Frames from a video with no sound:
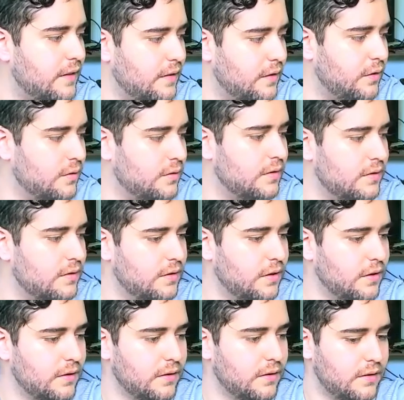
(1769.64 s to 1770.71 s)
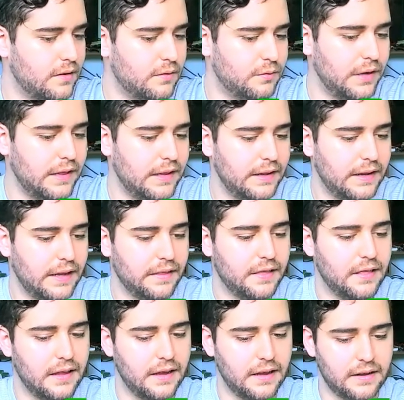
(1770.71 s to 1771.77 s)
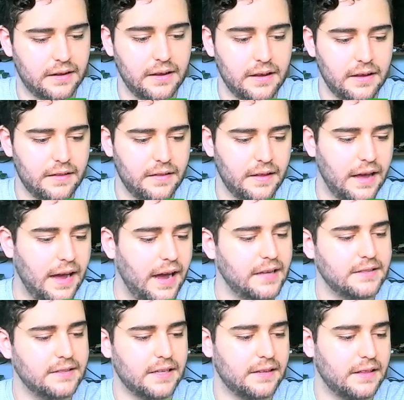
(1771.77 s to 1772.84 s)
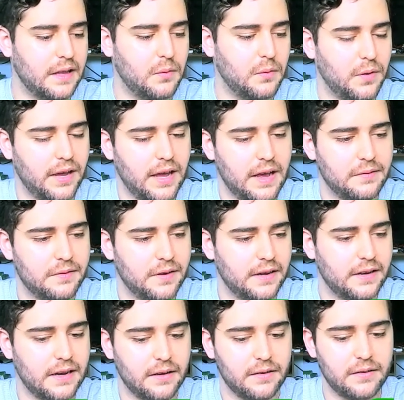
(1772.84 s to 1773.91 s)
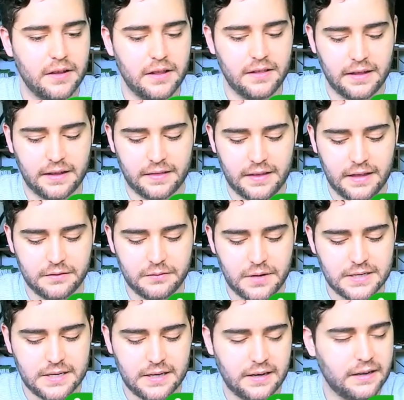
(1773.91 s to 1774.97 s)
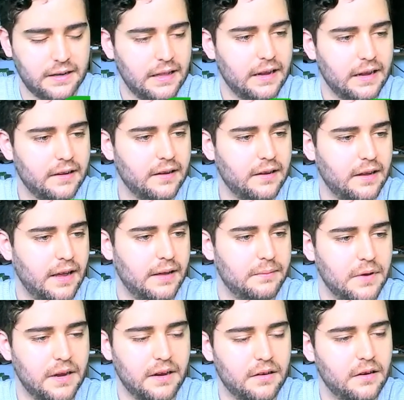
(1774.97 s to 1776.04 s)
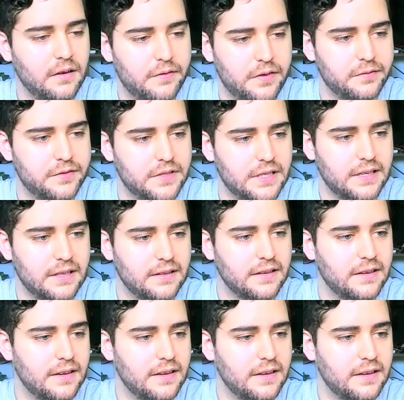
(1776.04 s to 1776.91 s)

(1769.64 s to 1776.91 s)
don't really need like the high tech that we have right now. Like that Ratchet and Clank game. I don't know if you've seen it.